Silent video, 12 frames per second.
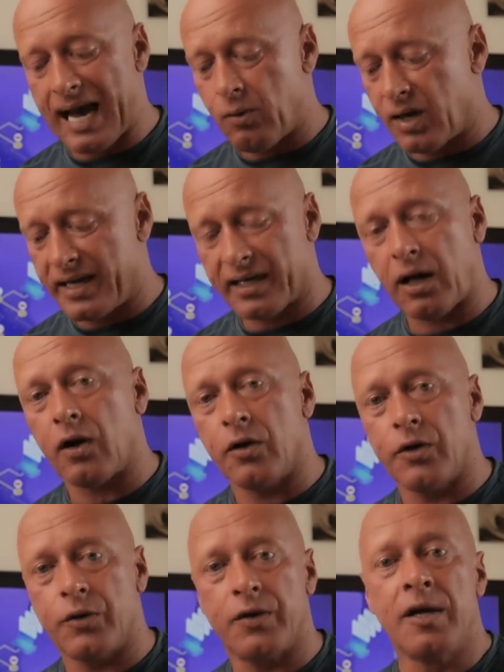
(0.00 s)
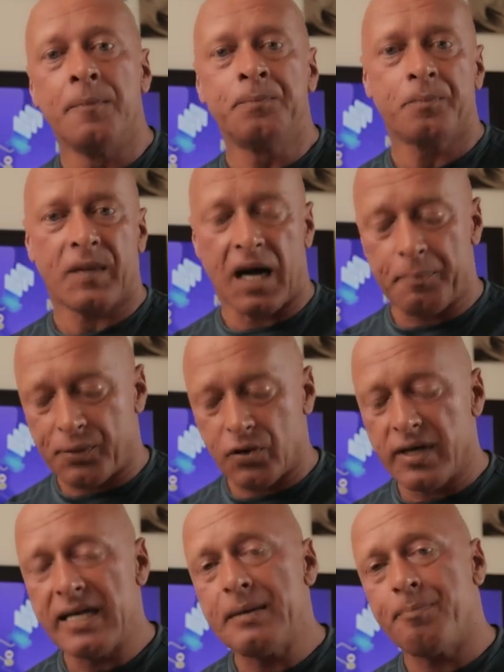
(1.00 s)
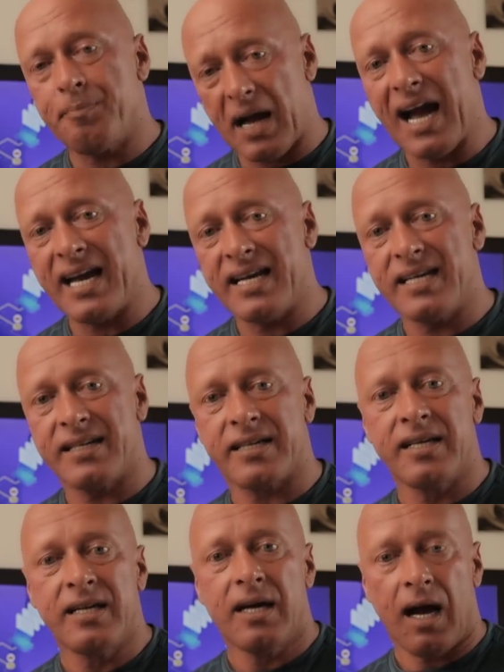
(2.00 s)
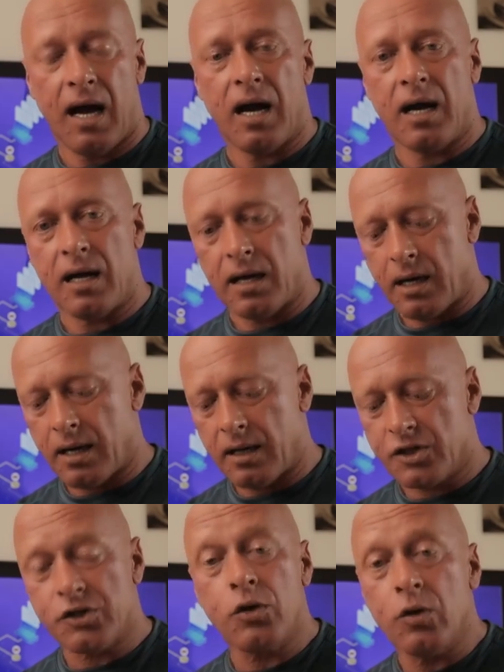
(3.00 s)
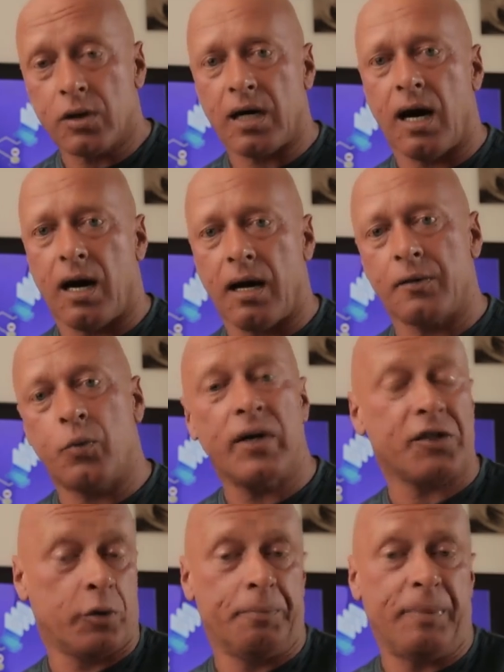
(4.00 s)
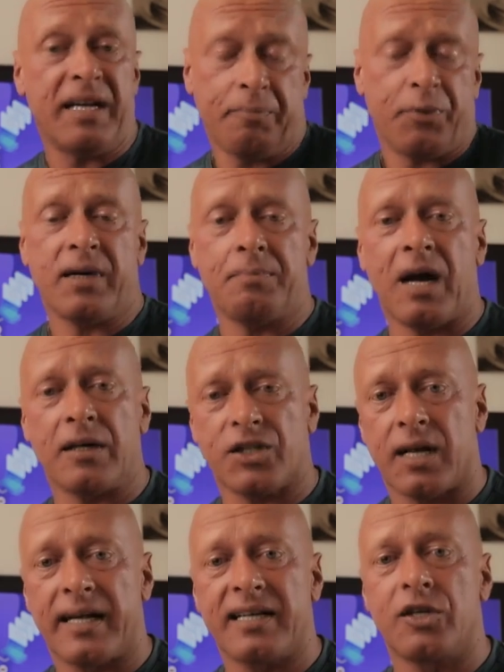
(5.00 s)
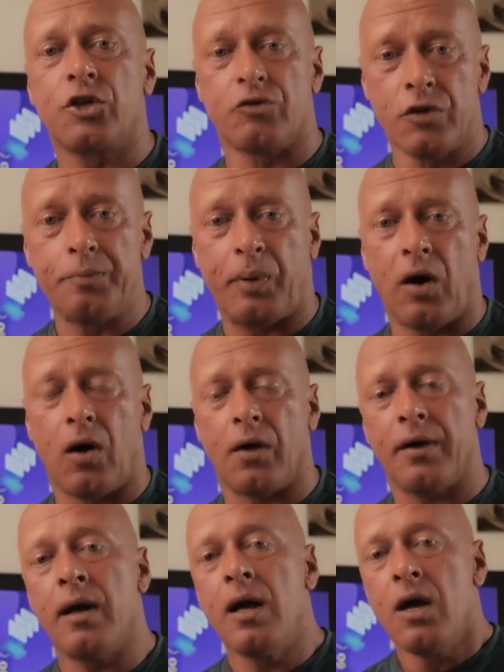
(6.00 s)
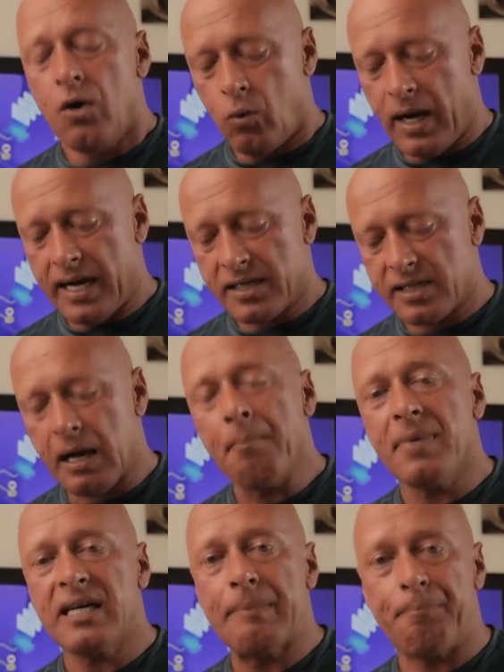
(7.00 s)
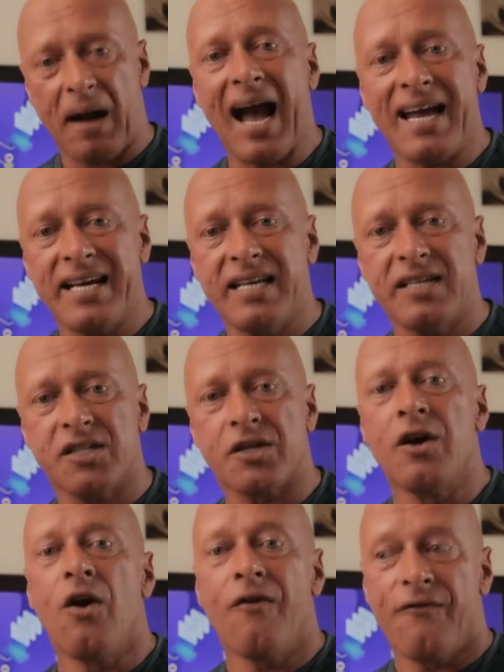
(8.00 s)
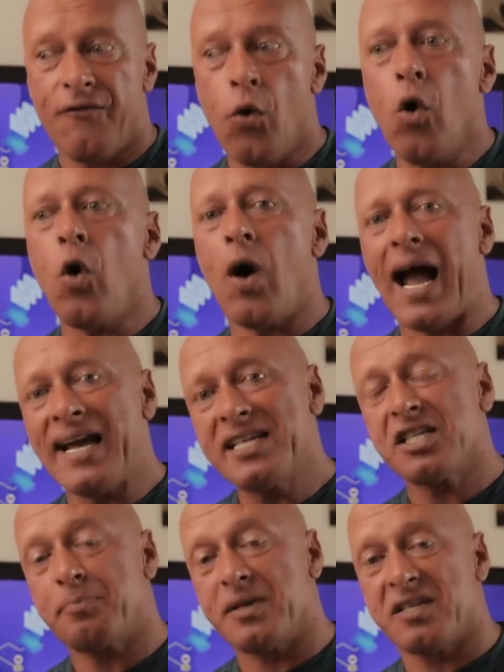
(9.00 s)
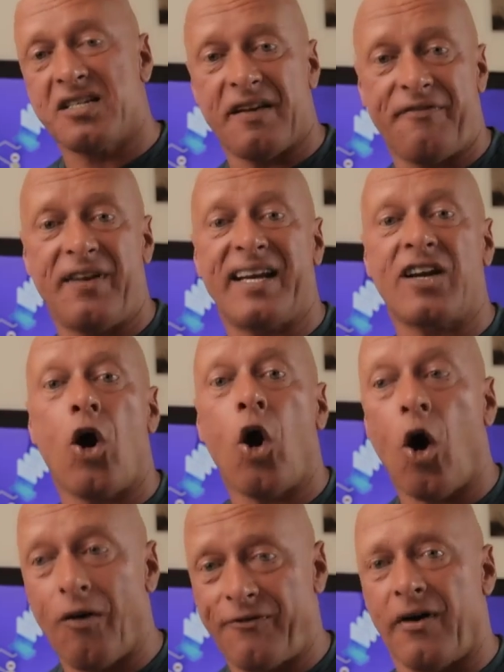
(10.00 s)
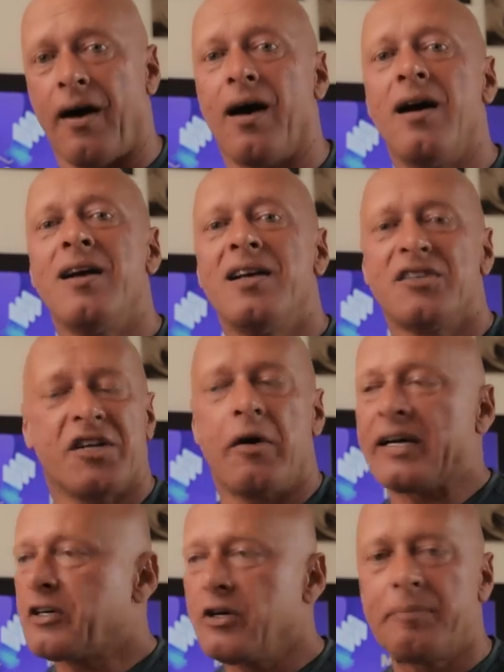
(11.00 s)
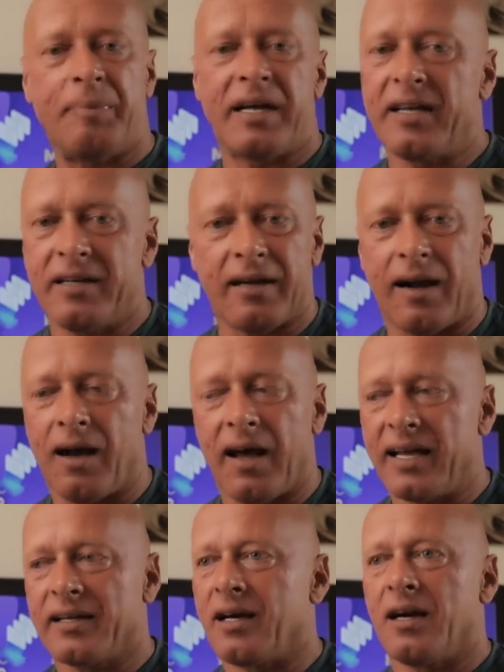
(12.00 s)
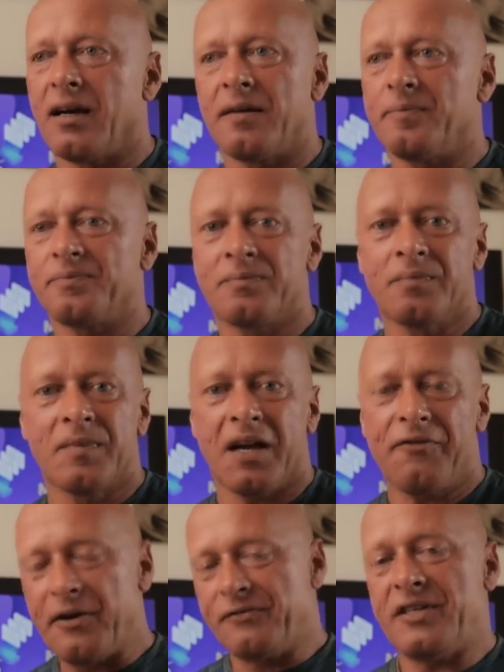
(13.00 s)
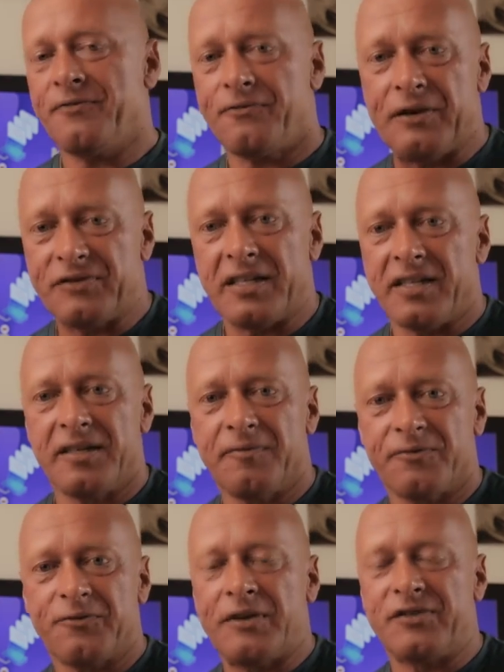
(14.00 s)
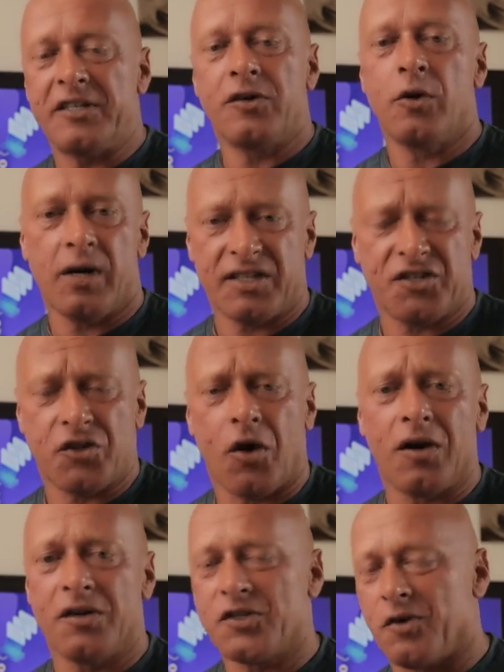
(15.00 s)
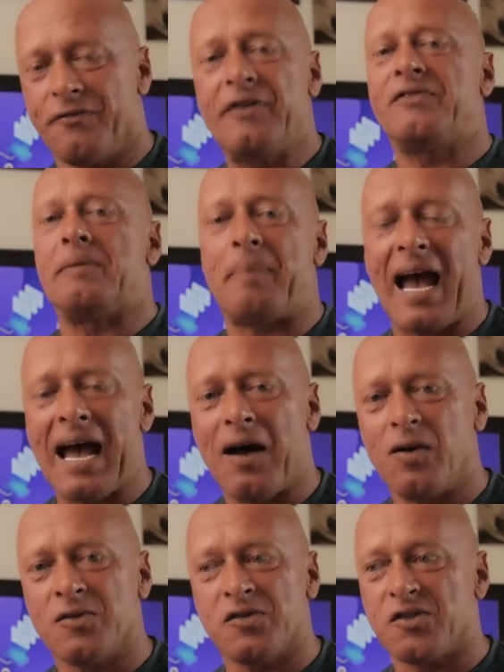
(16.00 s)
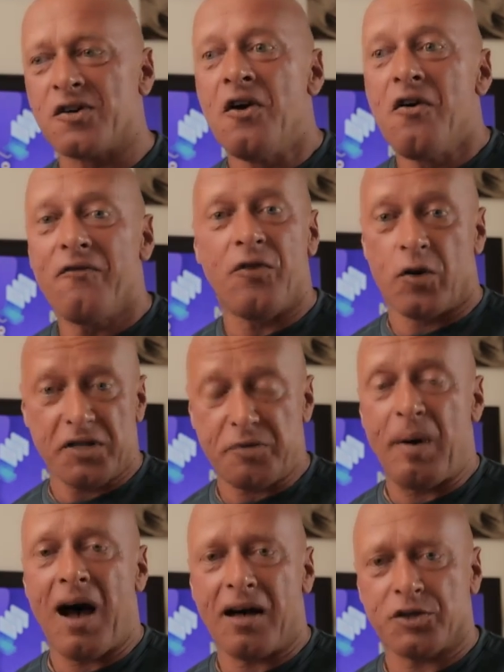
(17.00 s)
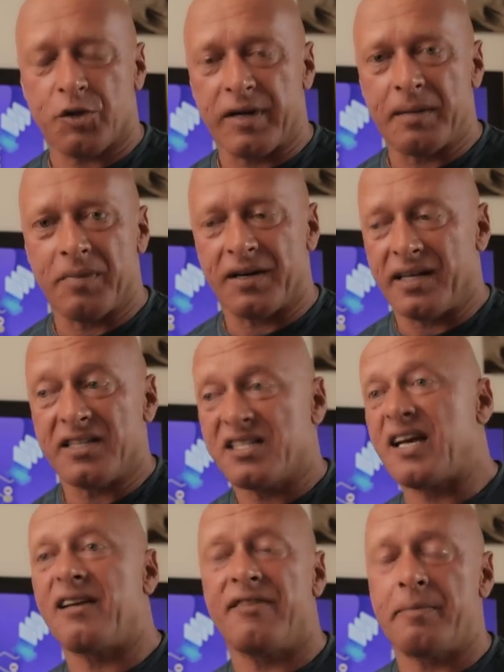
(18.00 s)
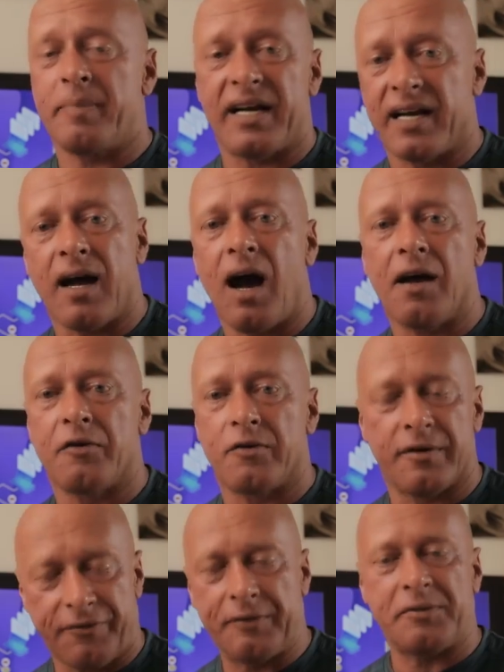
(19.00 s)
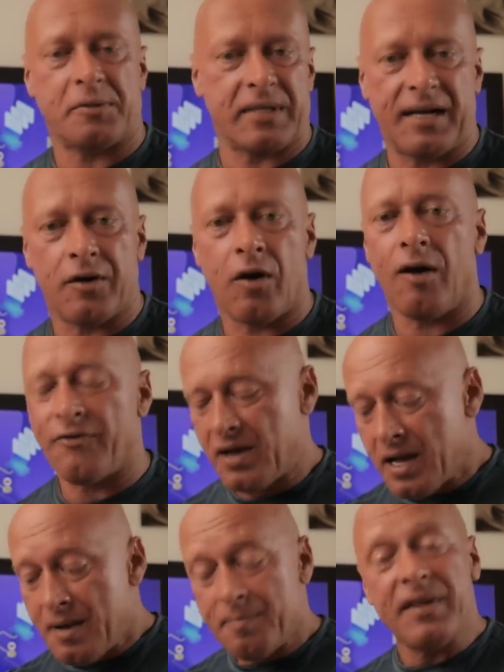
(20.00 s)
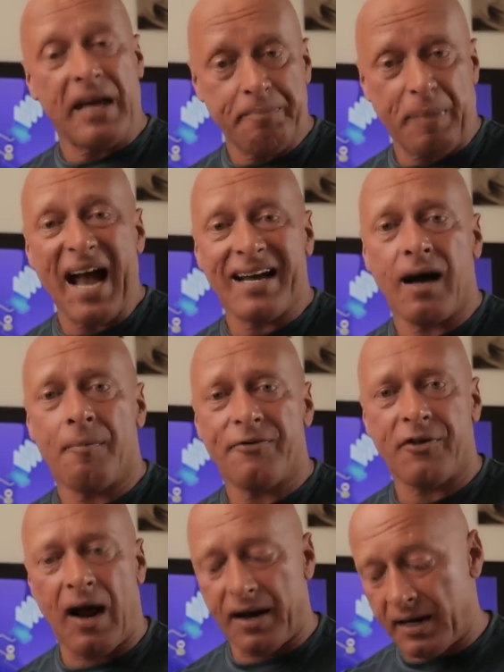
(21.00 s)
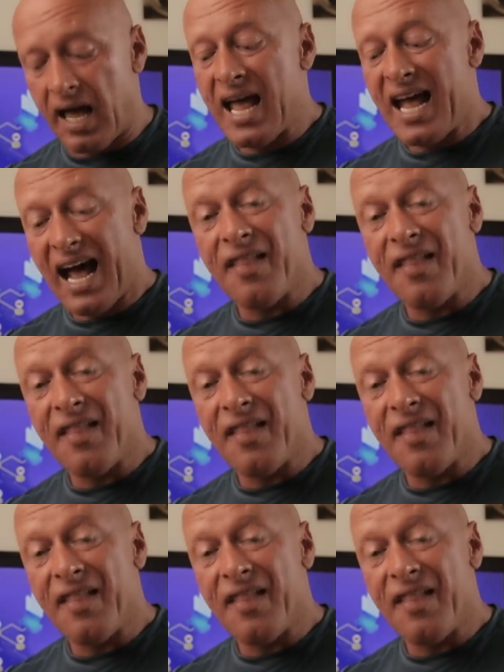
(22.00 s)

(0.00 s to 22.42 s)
That will include a prepaid store card, which would be pretty much like a Groupon, where somebody pays for a specific offer. So it could be, you know, like 50 US dollars or £50 for a spa treatment instead of it being 50% off, but they pay up front.